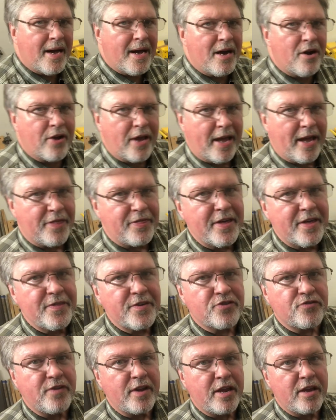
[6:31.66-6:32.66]
Okay, I think
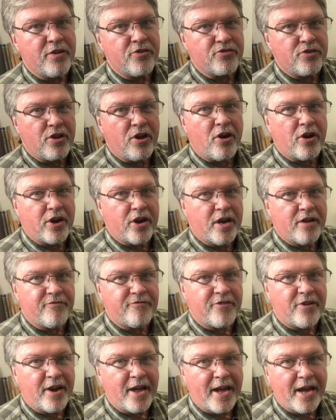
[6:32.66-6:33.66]
this video is long enough
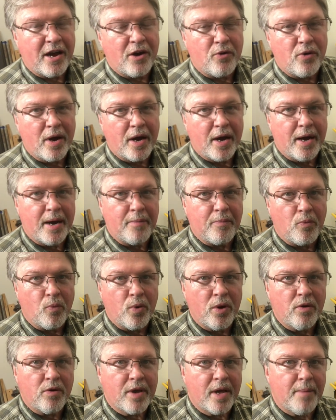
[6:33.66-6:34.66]
for now.
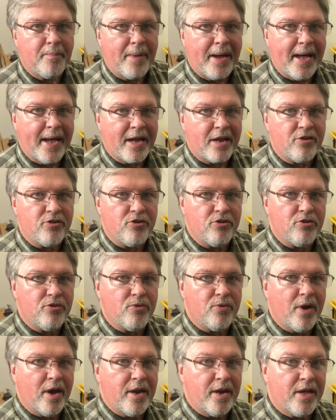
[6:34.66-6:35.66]
We'll come back and
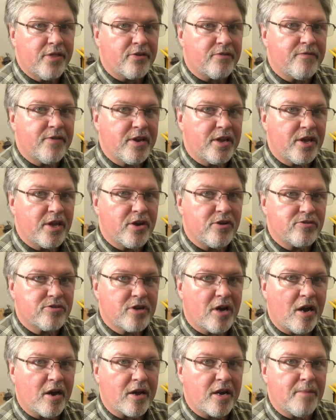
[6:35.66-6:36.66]
do another video
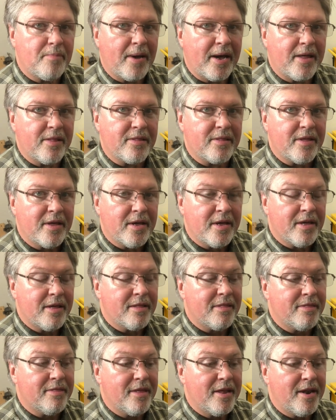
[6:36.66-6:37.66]
talking about
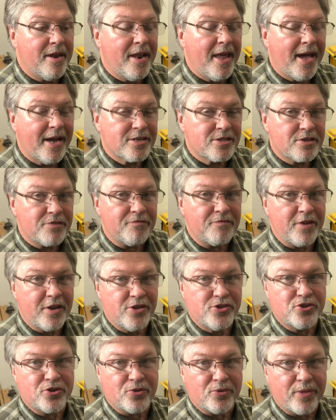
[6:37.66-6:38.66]
the next
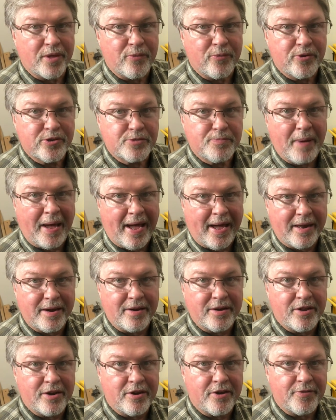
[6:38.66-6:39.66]
feature that was
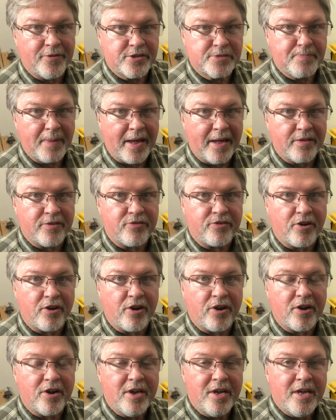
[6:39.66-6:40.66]
patented on this
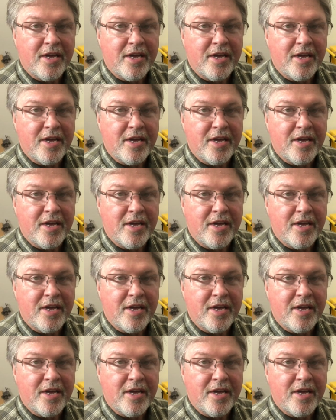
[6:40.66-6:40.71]
bandsaw